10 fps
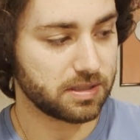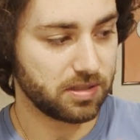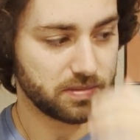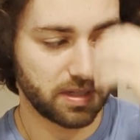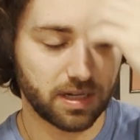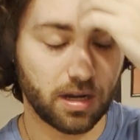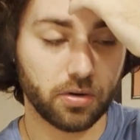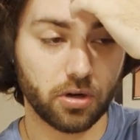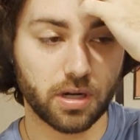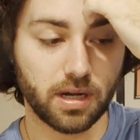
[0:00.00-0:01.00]
Seems like
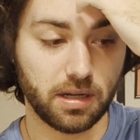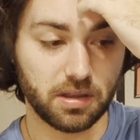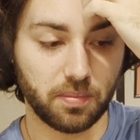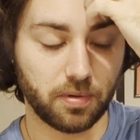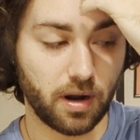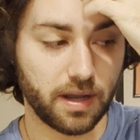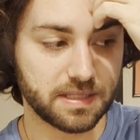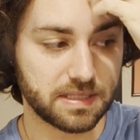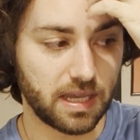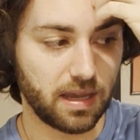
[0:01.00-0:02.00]
undercutting the
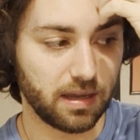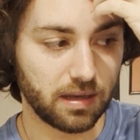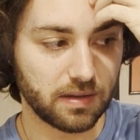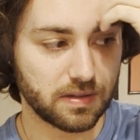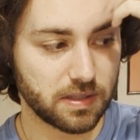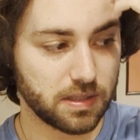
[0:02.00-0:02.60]
price and